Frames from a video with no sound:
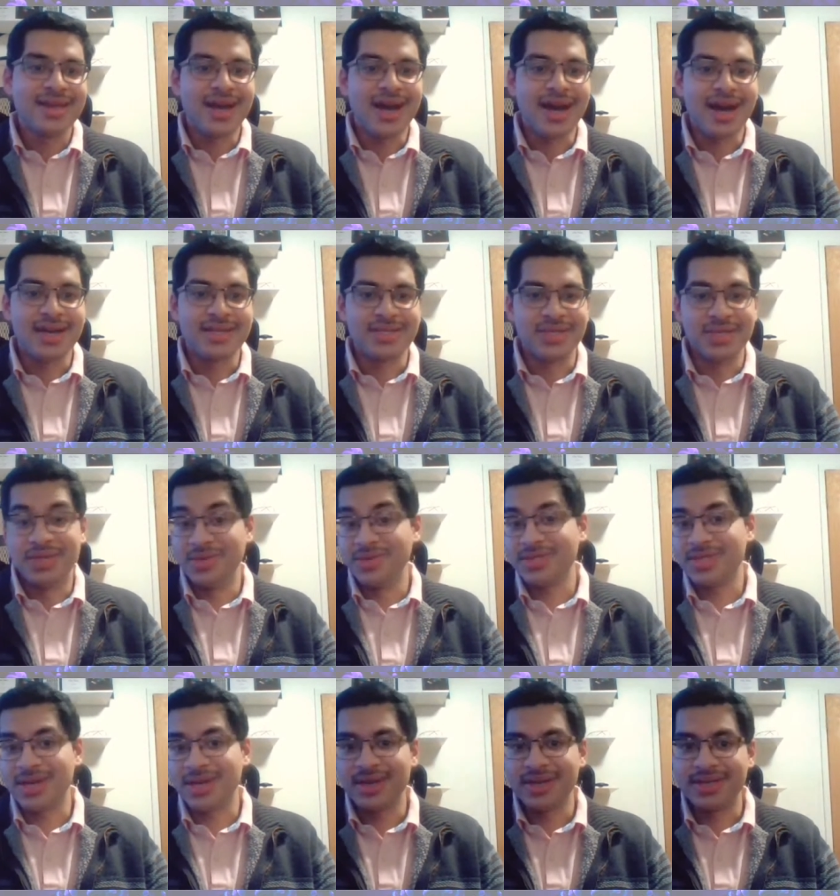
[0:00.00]
to do
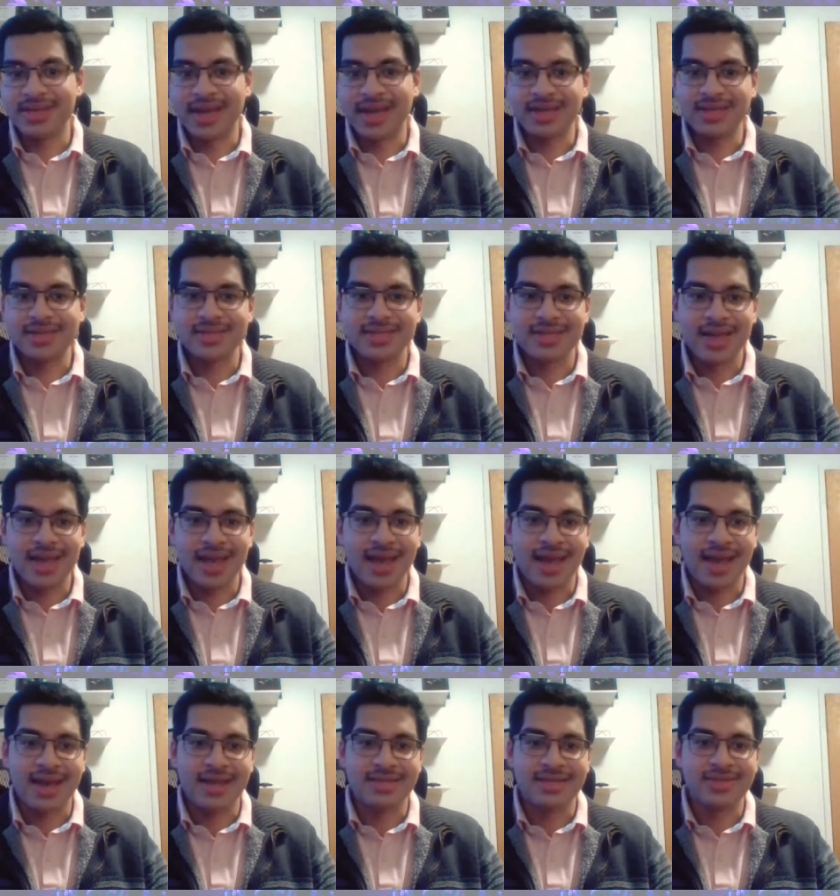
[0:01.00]
certain things.
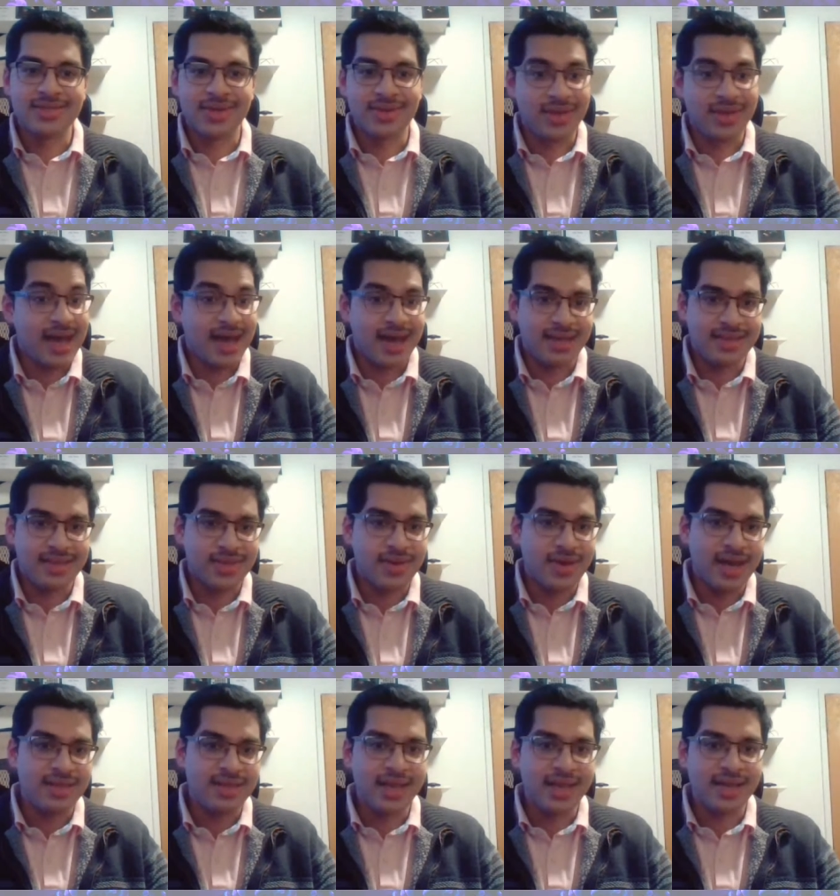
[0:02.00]
And so, yeah, so
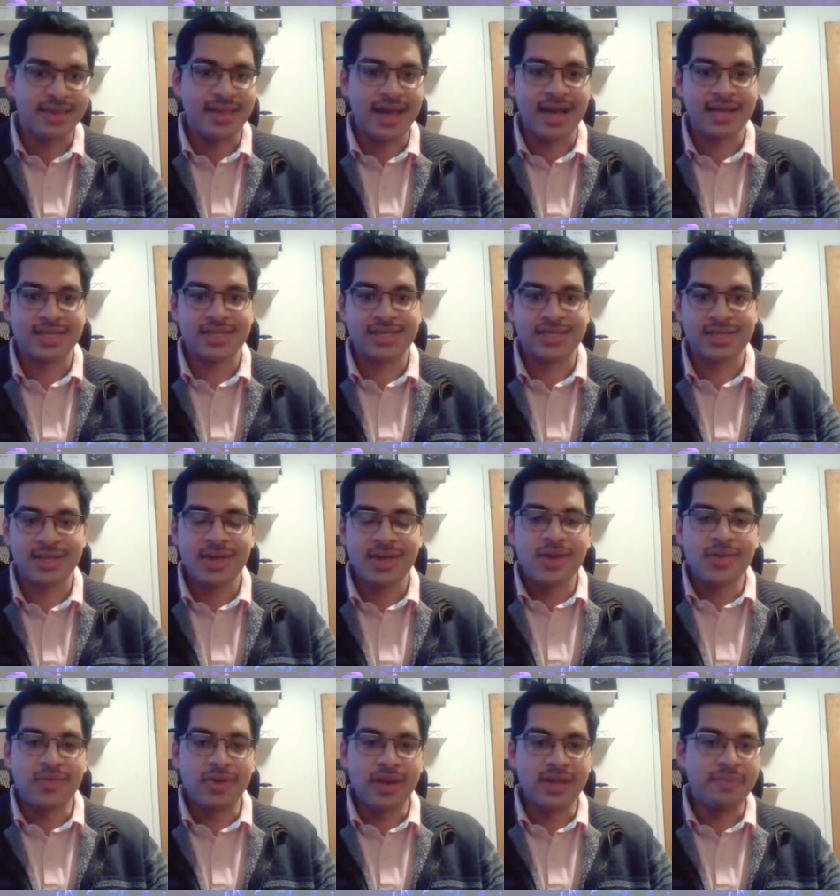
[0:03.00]
I think that's
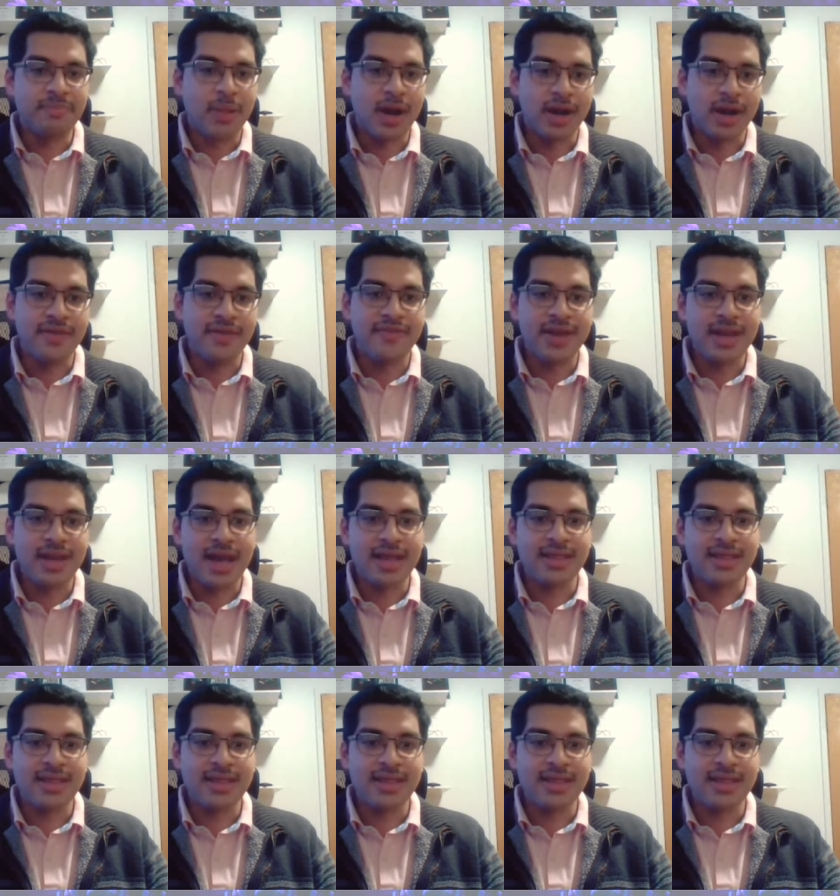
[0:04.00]
really part of it.